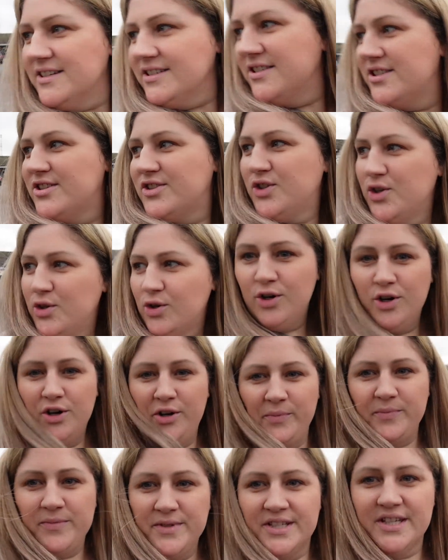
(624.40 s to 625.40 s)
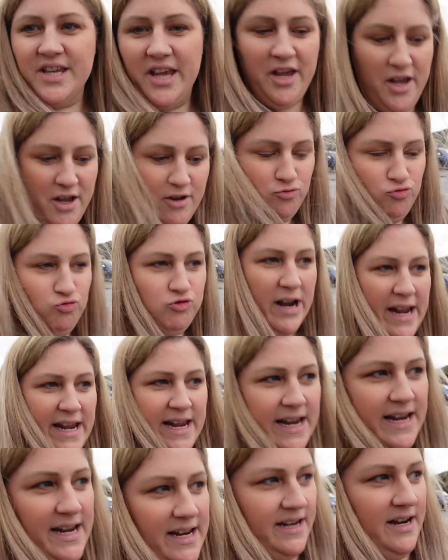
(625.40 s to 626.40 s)
storms,
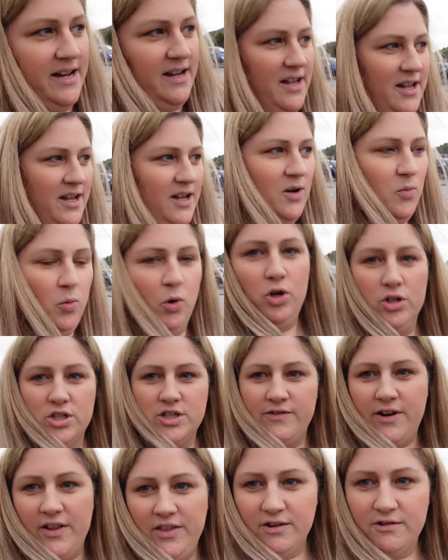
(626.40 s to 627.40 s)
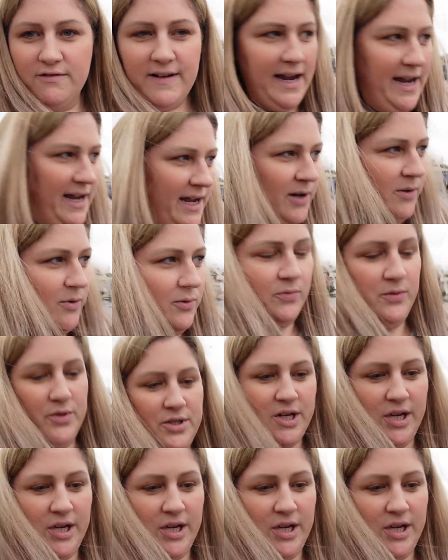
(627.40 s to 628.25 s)
rain, water on the ground.